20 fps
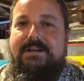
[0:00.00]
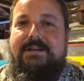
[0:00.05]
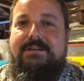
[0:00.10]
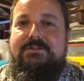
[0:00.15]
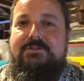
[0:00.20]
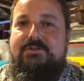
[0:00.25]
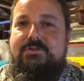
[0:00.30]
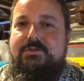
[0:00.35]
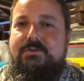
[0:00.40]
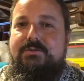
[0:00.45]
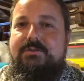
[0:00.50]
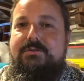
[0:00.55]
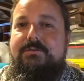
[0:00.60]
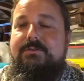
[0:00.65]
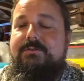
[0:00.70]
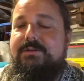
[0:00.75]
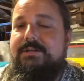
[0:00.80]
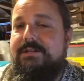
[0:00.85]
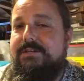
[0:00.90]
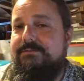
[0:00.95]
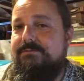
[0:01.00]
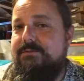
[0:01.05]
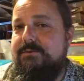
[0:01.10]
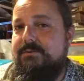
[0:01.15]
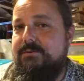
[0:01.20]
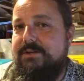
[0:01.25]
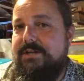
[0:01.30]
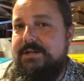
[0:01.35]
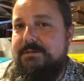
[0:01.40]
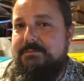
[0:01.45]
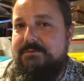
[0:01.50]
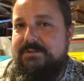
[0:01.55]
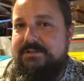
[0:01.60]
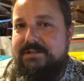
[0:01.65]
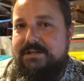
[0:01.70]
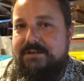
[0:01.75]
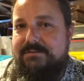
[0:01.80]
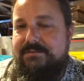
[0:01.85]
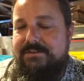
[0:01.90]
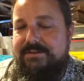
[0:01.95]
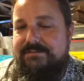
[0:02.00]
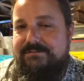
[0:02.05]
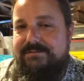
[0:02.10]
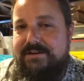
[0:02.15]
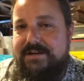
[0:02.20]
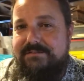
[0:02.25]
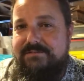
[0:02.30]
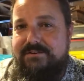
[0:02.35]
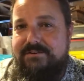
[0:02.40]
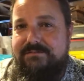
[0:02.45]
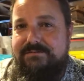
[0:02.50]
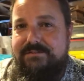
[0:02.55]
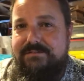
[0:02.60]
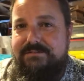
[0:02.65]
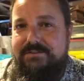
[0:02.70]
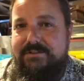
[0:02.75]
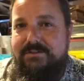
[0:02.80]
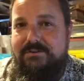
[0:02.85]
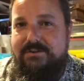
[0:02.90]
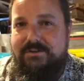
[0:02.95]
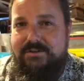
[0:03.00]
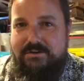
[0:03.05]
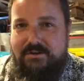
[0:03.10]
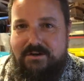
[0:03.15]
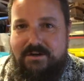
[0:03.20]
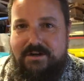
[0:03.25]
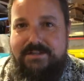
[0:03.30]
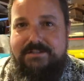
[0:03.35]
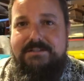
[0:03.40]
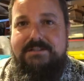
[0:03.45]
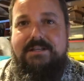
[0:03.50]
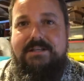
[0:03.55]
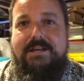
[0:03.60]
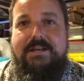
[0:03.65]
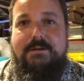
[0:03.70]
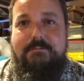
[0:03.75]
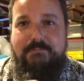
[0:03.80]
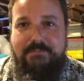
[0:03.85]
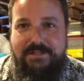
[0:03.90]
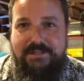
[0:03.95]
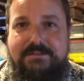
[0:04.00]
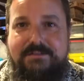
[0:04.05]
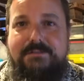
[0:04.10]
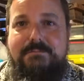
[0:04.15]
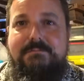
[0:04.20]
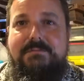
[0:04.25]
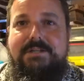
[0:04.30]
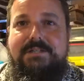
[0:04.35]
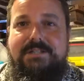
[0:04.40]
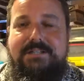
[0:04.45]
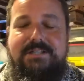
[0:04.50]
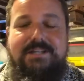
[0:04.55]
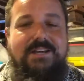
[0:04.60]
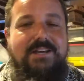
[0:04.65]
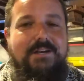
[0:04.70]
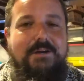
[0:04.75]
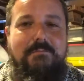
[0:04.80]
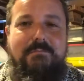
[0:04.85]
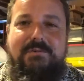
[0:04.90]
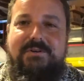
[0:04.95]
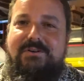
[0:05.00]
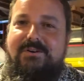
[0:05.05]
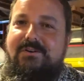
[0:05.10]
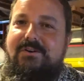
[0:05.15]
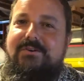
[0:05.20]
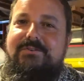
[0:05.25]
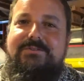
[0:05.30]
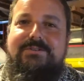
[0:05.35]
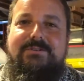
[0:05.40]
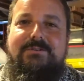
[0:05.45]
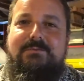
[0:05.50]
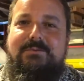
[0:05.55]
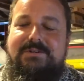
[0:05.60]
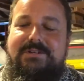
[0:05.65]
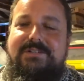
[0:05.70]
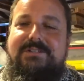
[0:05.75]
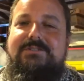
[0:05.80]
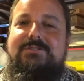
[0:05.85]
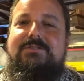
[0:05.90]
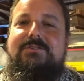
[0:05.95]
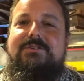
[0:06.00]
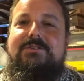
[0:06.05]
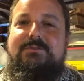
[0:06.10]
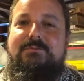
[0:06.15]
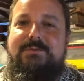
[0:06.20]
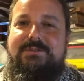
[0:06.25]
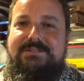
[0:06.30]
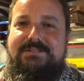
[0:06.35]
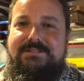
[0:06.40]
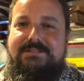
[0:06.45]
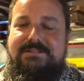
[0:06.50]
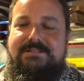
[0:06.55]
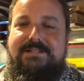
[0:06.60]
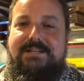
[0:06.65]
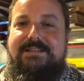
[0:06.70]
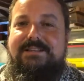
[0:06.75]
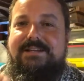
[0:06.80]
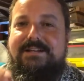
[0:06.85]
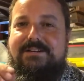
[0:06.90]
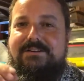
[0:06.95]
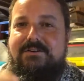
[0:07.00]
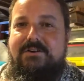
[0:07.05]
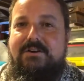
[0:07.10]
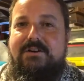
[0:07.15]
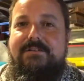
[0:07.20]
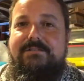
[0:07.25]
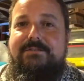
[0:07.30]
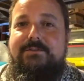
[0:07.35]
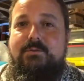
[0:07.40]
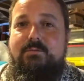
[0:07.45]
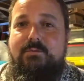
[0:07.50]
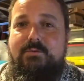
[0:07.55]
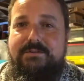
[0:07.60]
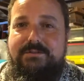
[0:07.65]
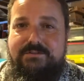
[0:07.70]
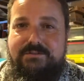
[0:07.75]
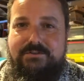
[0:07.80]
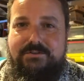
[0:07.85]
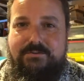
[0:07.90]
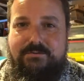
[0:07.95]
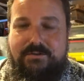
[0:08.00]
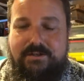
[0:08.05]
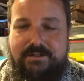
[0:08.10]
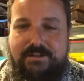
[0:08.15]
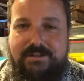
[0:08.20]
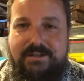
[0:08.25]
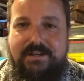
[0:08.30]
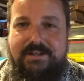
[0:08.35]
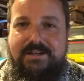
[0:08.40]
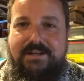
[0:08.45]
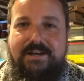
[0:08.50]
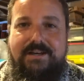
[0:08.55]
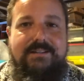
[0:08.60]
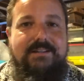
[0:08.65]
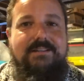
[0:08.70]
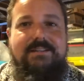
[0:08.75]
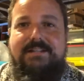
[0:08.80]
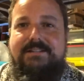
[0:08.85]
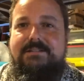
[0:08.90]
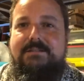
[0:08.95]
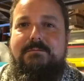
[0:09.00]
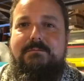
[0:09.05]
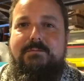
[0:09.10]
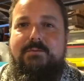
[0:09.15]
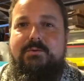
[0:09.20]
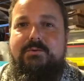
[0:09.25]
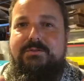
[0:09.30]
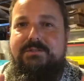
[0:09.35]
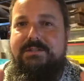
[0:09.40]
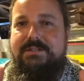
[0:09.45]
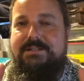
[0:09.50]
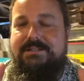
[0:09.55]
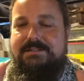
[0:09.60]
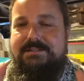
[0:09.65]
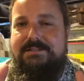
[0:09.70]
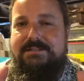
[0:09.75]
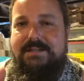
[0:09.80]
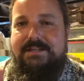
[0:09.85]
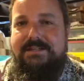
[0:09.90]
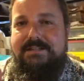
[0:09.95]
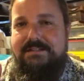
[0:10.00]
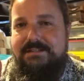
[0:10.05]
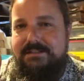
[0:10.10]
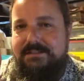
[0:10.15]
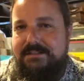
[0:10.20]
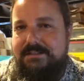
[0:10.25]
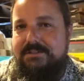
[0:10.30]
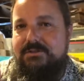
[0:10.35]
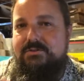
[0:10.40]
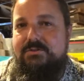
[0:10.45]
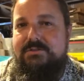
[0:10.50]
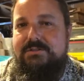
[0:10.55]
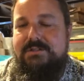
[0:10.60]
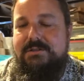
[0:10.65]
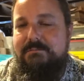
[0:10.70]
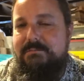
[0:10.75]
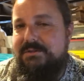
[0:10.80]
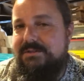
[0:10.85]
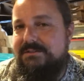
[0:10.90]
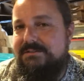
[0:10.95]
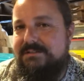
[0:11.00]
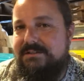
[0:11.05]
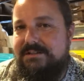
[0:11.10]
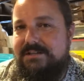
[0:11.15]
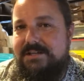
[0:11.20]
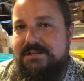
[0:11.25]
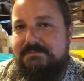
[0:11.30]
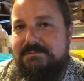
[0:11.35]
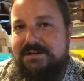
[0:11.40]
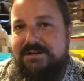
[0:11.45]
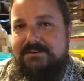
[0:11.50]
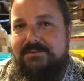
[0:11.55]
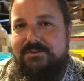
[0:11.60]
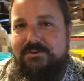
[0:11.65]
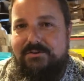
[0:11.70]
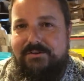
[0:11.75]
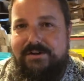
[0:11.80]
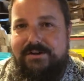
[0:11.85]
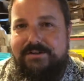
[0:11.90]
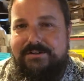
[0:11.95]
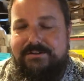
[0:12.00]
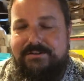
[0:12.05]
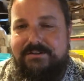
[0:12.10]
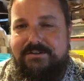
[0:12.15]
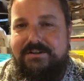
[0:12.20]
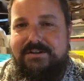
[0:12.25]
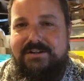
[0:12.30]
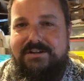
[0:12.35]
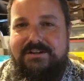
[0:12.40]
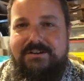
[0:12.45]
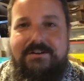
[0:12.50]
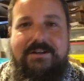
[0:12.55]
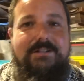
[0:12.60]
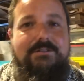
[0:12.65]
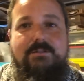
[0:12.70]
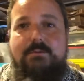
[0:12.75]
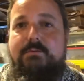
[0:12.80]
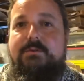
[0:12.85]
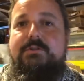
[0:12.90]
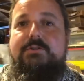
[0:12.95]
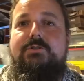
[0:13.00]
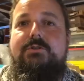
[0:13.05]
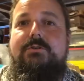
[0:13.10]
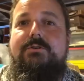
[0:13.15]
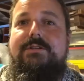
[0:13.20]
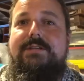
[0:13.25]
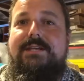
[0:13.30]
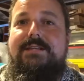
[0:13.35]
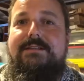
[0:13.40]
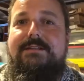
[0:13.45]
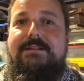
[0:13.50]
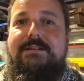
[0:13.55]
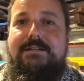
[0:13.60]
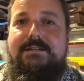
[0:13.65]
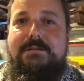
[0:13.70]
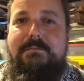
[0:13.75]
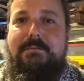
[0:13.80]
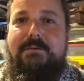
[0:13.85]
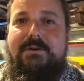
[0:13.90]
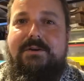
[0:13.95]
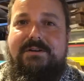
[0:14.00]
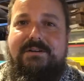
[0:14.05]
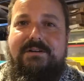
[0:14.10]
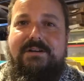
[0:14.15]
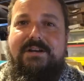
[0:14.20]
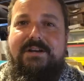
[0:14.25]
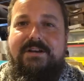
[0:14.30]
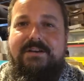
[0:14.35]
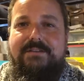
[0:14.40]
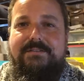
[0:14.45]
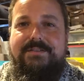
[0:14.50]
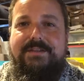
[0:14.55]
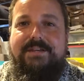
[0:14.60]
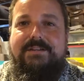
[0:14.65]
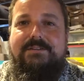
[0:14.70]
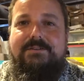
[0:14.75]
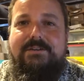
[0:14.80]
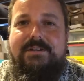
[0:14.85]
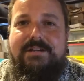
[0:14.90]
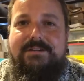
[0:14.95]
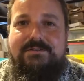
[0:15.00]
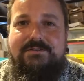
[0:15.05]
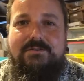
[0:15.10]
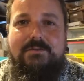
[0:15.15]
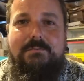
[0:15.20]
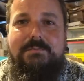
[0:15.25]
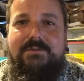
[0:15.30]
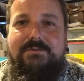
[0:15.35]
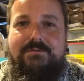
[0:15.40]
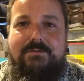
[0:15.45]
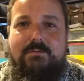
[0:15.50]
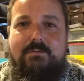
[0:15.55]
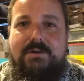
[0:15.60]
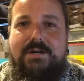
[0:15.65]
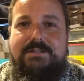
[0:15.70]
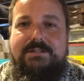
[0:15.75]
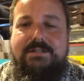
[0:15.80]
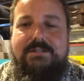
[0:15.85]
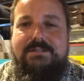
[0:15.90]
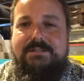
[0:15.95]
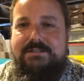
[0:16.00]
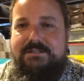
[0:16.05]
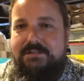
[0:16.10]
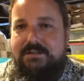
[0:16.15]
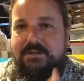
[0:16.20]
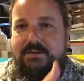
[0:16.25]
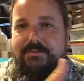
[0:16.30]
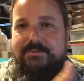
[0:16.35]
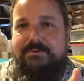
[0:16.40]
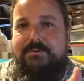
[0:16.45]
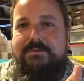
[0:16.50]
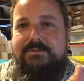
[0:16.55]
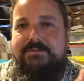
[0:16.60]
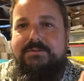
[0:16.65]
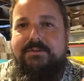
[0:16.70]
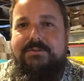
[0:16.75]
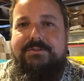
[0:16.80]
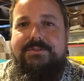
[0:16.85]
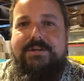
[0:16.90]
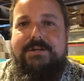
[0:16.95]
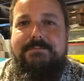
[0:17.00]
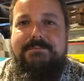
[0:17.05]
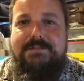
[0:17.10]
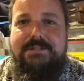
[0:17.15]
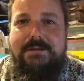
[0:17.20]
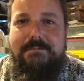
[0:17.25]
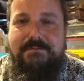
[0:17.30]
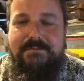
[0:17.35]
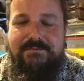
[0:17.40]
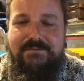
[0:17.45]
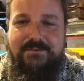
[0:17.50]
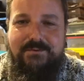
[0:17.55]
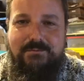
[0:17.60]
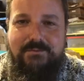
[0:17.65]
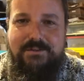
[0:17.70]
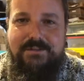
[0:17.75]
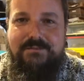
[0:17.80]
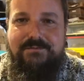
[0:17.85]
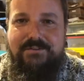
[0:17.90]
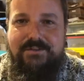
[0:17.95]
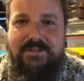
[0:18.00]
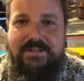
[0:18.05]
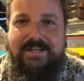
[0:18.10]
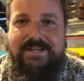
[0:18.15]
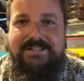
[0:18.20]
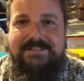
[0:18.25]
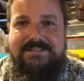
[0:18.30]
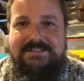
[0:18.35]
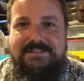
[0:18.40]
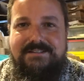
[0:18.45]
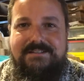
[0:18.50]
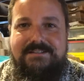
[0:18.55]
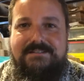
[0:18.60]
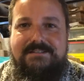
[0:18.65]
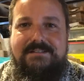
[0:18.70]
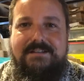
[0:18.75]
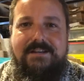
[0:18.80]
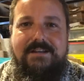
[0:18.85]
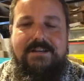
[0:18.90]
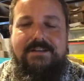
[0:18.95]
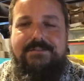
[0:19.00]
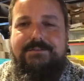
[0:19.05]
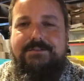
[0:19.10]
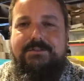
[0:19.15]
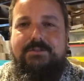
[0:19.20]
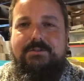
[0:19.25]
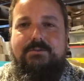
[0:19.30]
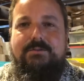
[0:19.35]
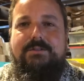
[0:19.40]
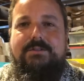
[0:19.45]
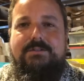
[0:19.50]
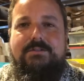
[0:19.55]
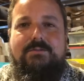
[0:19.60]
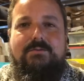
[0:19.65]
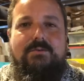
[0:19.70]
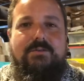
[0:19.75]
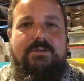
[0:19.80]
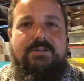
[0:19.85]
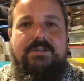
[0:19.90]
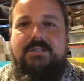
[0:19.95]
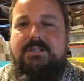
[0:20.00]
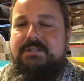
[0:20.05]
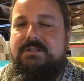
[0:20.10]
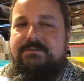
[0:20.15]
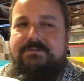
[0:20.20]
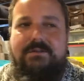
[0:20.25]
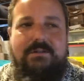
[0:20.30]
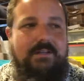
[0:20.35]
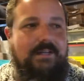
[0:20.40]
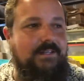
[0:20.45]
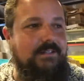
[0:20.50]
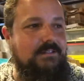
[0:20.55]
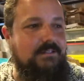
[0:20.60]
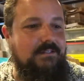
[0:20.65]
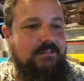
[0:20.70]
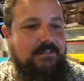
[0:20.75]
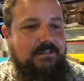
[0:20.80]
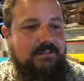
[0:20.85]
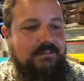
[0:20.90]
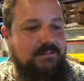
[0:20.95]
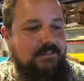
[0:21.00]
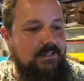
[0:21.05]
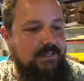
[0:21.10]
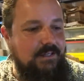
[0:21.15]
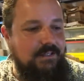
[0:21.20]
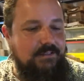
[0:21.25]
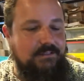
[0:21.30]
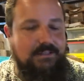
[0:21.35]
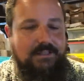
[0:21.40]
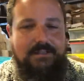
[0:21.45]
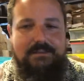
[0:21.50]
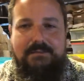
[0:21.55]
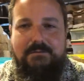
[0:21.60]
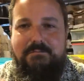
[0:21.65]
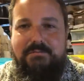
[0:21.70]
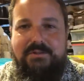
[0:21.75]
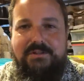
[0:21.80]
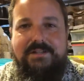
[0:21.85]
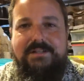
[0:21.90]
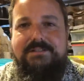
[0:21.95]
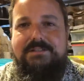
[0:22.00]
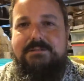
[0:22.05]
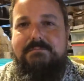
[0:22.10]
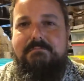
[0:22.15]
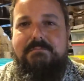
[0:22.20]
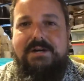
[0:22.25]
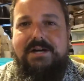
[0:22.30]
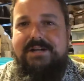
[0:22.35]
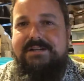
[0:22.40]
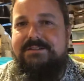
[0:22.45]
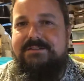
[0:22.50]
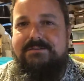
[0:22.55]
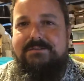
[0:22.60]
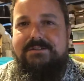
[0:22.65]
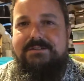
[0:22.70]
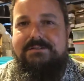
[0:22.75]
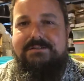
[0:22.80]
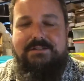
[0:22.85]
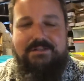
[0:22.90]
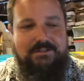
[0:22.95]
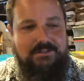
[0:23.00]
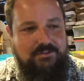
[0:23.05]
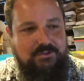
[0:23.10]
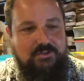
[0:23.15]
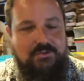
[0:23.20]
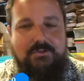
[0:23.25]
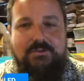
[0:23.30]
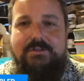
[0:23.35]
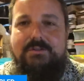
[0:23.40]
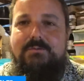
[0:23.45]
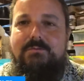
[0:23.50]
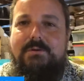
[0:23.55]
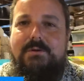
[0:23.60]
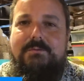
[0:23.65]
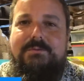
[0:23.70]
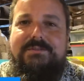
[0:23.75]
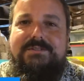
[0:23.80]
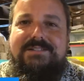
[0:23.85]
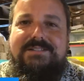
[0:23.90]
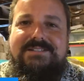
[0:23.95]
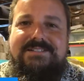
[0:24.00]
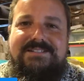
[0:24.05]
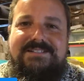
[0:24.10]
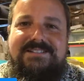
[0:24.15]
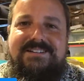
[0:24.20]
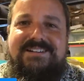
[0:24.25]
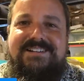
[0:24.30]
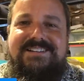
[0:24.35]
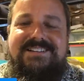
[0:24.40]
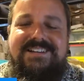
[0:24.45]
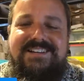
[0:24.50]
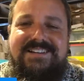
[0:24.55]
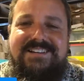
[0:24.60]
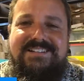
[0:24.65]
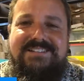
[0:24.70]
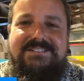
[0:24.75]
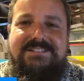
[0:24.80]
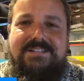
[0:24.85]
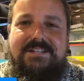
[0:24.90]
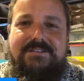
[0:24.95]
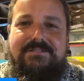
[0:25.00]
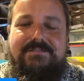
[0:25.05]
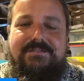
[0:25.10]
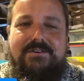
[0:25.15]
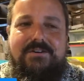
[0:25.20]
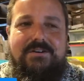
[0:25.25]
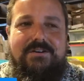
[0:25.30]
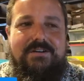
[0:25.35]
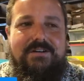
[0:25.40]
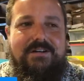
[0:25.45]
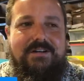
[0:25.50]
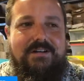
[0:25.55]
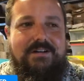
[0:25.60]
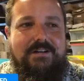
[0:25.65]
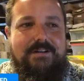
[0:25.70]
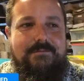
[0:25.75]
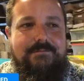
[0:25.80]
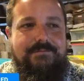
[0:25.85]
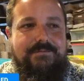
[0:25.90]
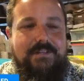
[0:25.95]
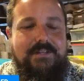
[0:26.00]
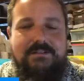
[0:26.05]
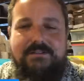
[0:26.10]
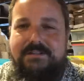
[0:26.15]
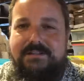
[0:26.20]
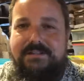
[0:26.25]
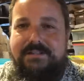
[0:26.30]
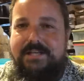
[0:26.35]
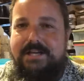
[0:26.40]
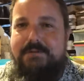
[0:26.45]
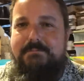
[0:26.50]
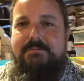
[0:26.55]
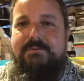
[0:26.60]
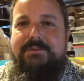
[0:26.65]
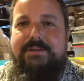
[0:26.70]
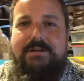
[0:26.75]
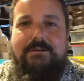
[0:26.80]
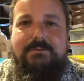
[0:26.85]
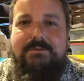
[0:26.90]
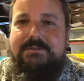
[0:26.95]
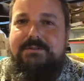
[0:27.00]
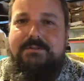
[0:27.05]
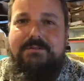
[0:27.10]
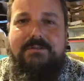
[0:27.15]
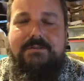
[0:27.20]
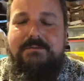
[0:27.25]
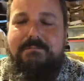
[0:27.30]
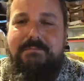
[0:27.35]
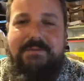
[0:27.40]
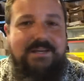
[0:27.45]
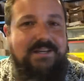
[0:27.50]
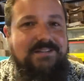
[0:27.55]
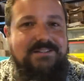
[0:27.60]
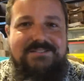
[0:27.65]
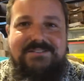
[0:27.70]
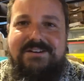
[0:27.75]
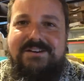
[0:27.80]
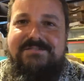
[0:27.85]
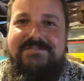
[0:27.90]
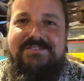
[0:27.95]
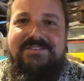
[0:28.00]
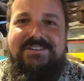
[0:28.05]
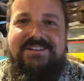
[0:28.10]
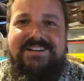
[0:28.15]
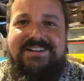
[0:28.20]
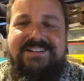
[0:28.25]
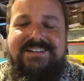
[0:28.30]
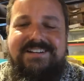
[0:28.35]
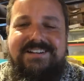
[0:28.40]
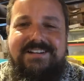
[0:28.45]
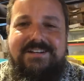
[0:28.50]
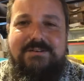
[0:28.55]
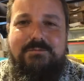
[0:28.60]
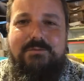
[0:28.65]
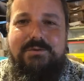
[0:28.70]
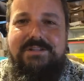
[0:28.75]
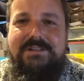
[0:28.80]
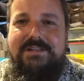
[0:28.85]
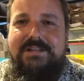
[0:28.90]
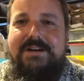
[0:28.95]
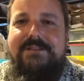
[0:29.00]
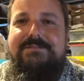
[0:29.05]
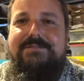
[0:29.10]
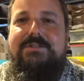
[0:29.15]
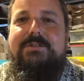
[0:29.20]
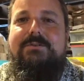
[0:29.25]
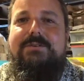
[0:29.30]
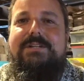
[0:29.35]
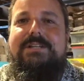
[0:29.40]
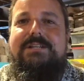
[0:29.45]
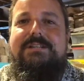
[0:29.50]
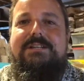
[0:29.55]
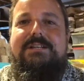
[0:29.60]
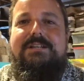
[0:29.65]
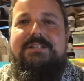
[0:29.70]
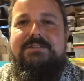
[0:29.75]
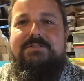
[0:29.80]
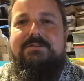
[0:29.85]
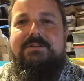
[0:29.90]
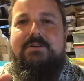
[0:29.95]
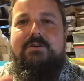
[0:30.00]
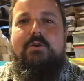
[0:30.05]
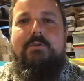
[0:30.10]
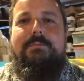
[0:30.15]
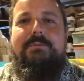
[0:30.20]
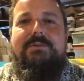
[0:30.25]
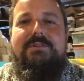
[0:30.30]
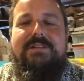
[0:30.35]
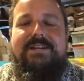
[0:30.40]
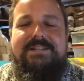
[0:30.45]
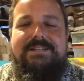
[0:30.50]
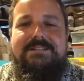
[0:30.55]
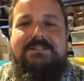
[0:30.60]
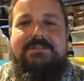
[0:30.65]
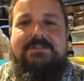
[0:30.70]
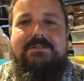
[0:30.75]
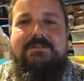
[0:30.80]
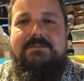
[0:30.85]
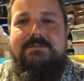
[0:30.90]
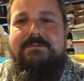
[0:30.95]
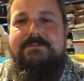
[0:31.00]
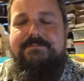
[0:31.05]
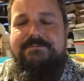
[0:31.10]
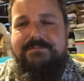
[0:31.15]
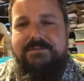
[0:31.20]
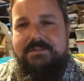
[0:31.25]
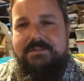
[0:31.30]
and show you if we were able to cover that $550 cost and some money, but also we're gonna show you what's inside that carved wooden trunk. I think that's the most exciting and interesting piece that came out of the locker. All right, so we're gonna show you that in the next part. Thank you guys so much for watching this throw us a thumbs up if you would, if you like seeing us do this sort of thing, if you like seeing us take the plunge and buy units and then show you what was inside, see if our uh, the gamble that we took pays off or not. We love doing it, so I hope you like it too.